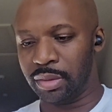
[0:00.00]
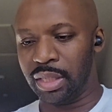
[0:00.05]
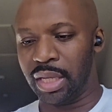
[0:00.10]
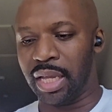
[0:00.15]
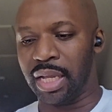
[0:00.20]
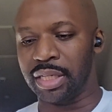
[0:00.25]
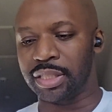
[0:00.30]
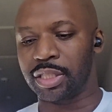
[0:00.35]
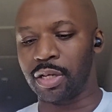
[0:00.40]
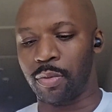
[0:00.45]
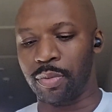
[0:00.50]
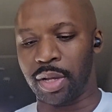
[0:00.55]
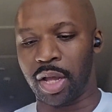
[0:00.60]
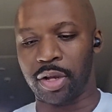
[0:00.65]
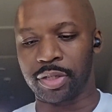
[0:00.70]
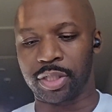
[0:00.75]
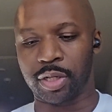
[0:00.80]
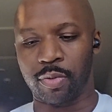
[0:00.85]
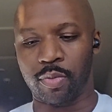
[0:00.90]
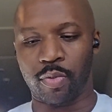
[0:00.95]
And so we
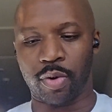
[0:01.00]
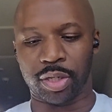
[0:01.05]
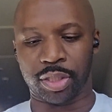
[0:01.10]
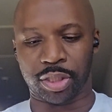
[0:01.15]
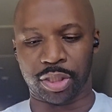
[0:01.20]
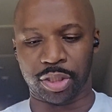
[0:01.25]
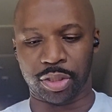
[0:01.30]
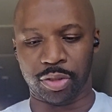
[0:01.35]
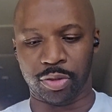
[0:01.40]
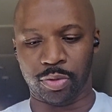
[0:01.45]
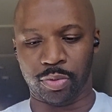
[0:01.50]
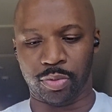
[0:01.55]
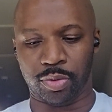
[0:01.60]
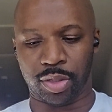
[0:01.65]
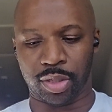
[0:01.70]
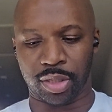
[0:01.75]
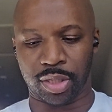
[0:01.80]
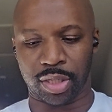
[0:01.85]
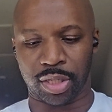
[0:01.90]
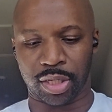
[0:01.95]
also want to
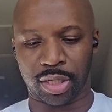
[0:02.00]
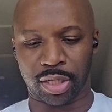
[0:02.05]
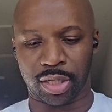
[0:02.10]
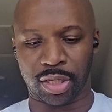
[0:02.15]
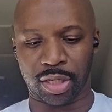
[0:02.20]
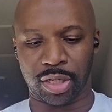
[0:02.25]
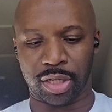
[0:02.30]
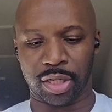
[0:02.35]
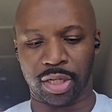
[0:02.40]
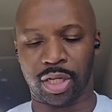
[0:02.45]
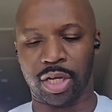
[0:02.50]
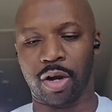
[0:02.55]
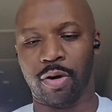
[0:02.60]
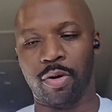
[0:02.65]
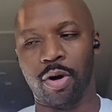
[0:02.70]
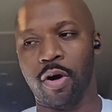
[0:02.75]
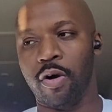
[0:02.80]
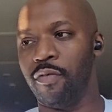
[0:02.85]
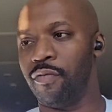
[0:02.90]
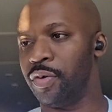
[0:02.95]
go
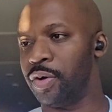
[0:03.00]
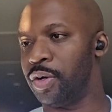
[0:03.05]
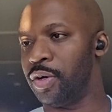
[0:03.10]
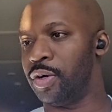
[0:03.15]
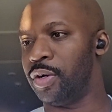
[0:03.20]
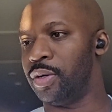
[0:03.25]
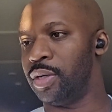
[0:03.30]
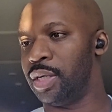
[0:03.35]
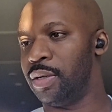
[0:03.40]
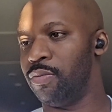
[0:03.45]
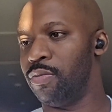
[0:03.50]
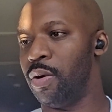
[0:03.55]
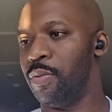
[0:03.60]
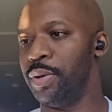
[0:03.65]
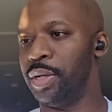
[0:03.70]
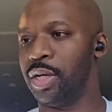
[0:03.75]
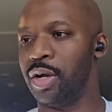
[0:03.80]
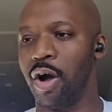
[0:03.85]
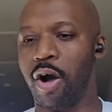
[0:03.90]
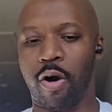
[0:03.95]
over what
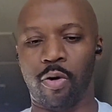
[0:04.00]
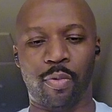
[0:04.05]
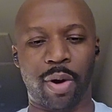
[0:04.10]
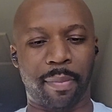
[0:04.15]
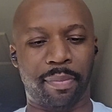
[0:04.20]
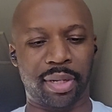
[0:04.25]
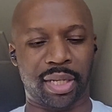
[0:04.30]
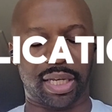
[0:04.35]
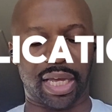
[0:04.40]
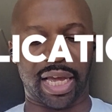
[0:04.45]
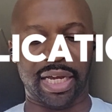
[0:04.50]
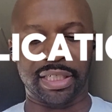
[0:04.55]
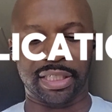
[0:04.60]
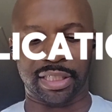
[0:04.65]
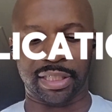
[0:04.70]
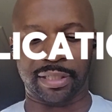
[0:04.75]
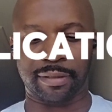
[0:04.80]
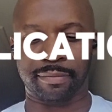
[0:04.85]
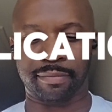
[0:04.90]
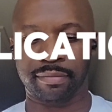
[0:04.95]
we call
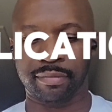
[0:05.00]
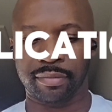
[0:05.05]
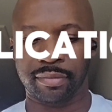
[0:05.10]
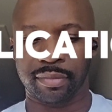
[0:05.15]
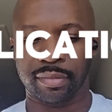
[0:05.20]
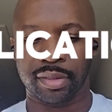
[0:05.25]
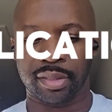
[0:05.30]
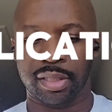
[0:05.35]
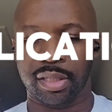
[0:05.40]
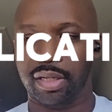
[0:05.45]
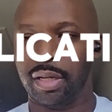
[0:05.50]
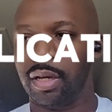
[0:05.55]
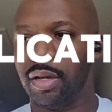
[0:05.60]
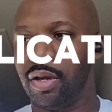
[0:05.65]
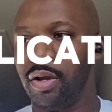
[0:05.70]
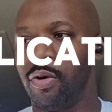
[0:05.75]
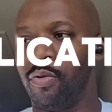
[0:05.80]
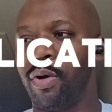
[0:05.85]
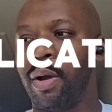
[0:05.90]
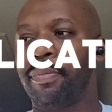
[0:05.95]
replication.
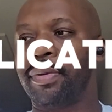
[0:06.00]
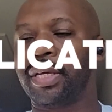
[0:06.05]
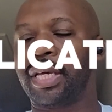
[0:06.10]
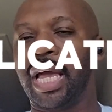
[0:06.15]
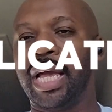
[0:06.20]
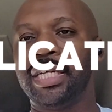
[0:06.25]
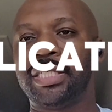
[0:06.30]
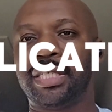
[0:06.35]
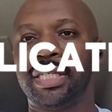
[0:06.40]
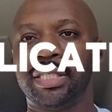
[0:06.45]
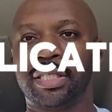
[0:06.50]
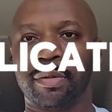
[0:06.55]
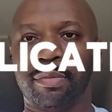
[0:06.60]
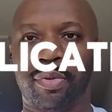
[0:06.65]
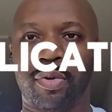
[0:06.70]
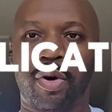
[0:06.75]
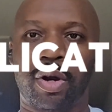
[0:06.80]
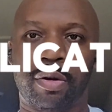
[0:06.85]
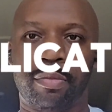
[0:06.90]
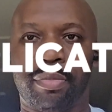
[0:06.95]
Replication is
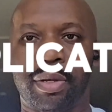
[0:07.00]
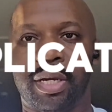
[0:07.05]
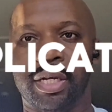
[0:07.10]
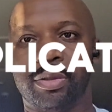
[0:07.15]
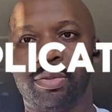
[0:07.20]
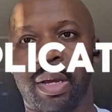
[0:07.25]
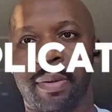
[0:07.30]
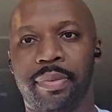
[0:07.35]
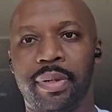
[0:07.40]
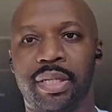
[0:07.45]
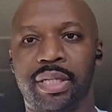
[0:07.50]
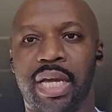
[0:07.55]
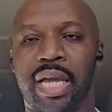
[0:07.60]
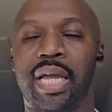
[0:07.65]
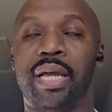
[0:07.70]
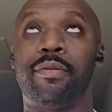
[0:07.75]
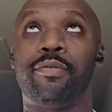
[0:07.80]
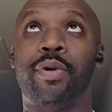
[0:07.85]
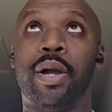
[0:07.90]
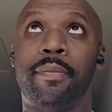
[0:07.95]
important because
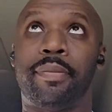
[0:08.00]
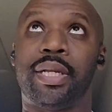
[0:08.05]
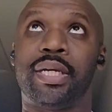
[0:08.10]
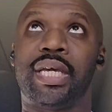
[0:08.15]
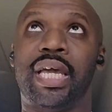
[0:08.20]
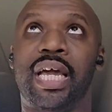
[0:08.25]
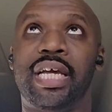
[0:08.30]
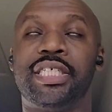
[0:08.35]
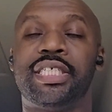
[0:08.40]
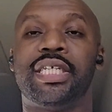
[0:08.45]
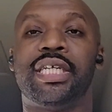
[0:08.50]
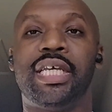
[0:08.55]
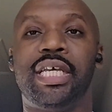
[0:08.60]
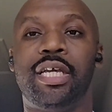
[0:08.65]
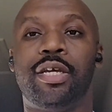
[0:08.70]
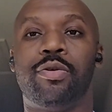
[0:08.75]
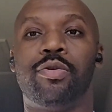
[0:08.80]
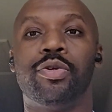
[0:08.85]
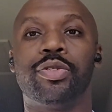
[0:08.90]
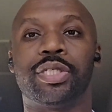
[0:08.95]
replication
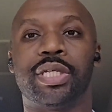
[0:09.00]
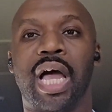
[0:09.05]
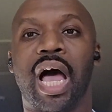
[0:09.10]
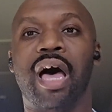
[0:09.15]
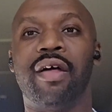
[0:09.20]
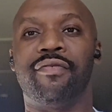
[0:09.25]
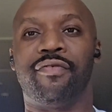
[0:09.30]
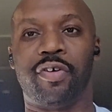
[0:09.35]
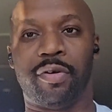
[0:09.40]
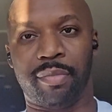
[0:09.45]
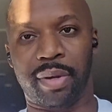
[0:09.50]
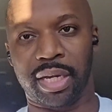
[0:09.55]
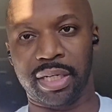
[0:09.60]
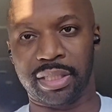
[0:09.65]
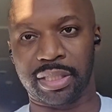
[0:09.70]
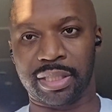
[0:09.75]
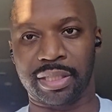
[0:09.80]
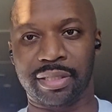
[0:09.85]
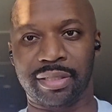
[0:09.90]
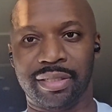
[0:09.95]
equals
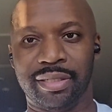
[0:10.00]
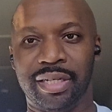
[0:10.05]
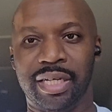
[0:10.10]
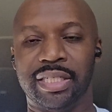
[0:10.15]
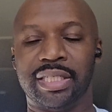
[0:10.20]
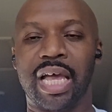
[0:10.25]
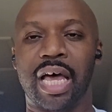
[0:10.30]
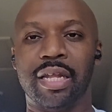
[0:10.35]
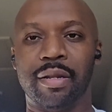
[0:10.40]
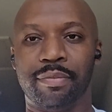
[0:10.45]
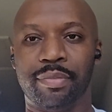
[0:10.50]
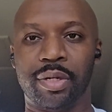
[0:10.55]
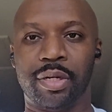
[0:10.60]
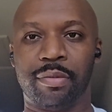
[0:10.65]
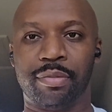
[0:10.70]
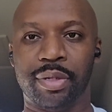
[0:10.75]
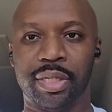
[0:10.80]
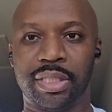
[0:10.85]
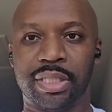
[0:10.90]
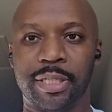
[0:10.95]
confirmation, is how the
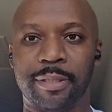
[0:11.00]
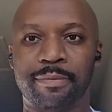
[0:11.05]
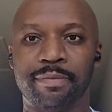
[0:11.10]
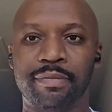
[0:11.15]
book puts it.